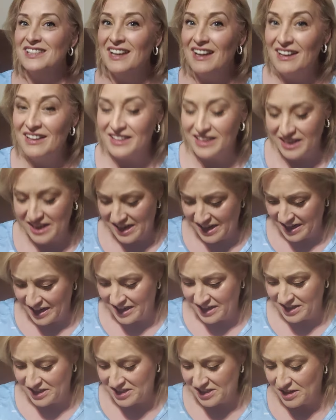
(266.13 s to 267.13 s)
tell you.
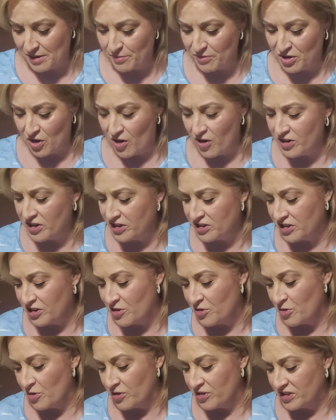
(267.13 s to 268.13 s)
It is some garden
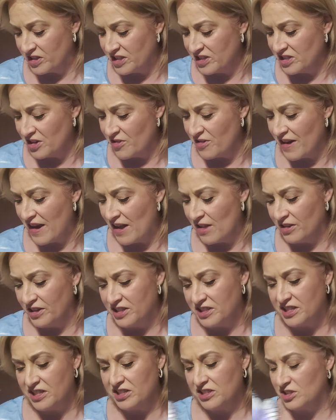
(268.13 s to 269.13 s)
decor. These are
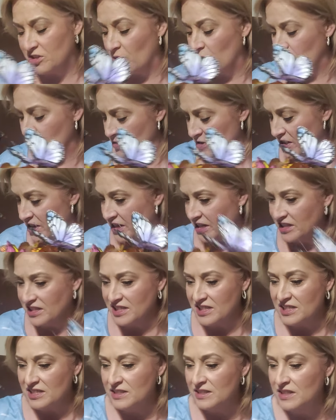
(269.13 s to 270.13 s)
LED solar
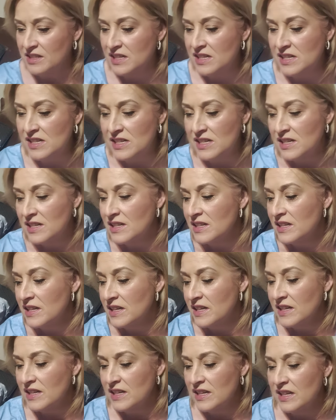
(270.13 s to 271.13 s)
lights.
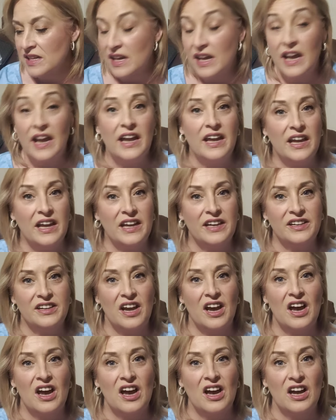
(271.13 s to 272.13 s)

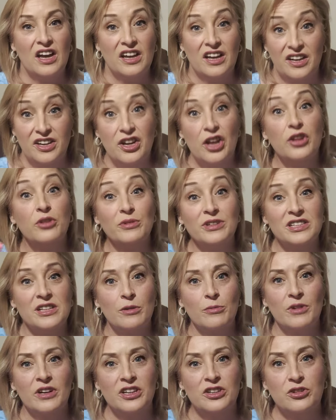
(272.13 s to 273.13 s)
And another
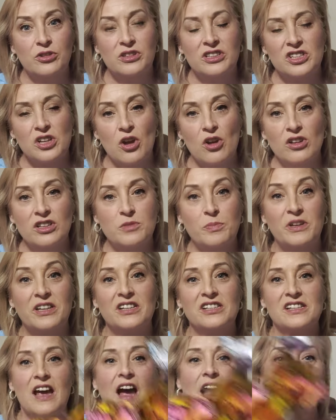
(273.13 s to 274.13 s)
reason I want to do this haul is
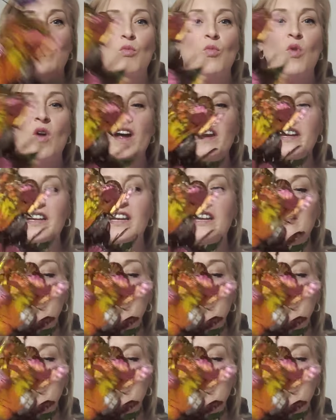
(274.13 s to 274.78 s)
because I want to